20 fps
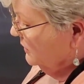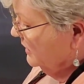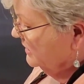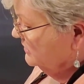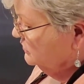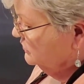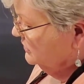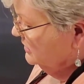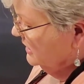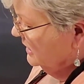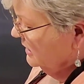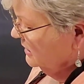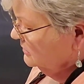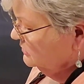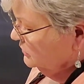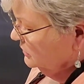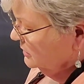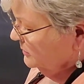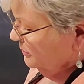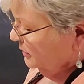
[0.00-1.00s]
just
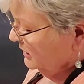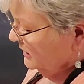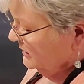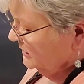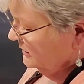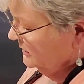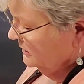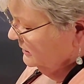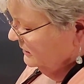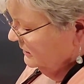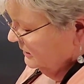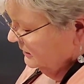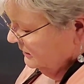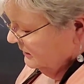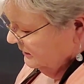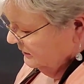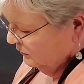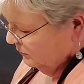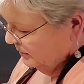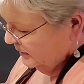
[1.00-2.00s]
smooth it
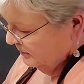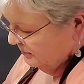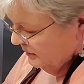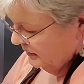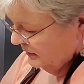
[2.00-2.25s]
evenly and